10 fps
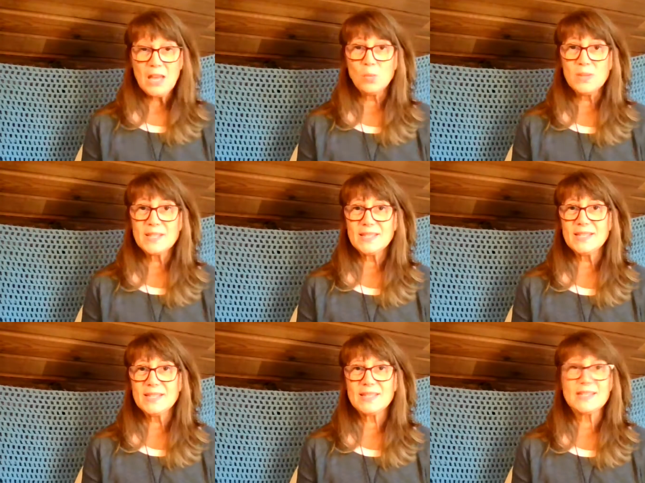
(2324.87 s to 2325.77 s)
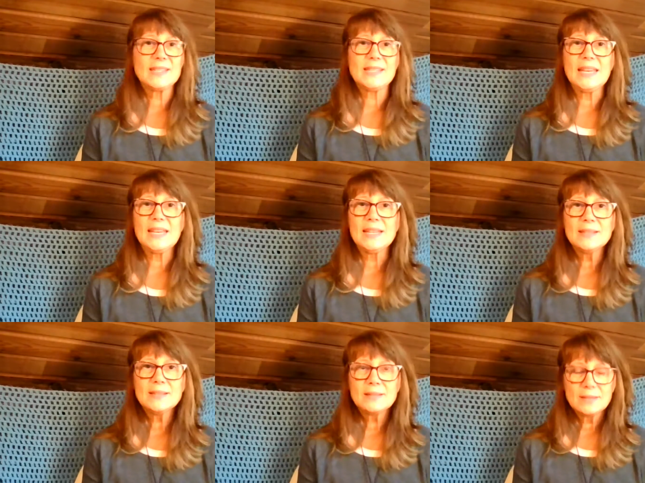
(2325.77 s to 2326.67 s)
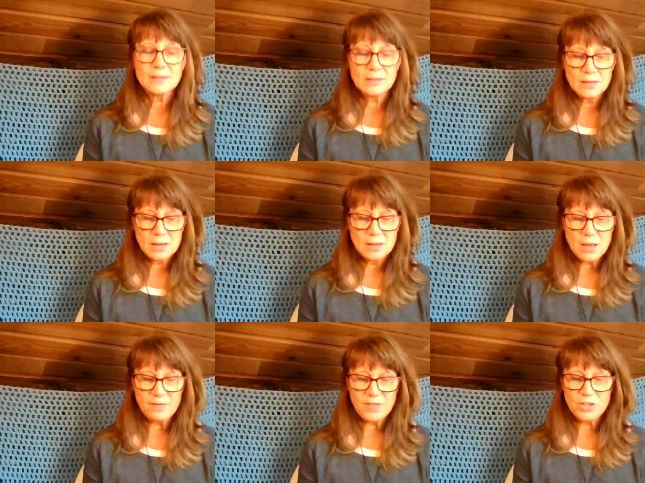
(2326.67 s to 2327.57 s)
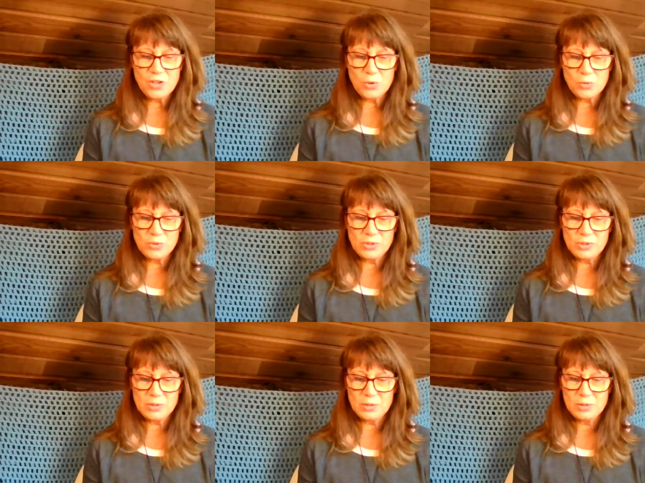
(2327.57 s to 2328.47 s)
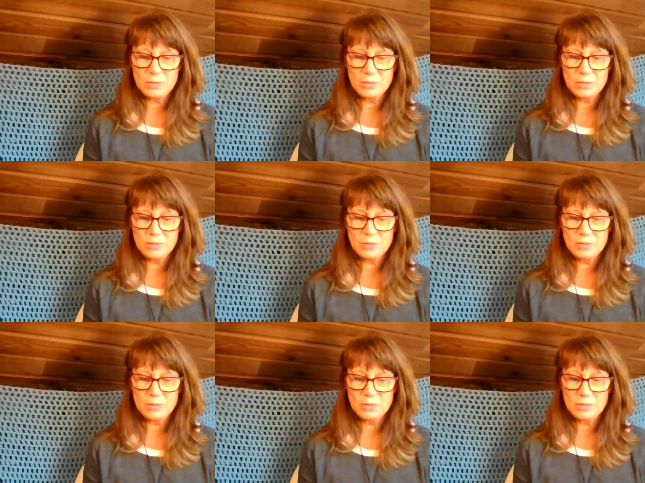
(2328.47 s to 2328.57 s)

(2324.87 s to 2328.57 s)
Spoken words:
And we sense the skin of the toes.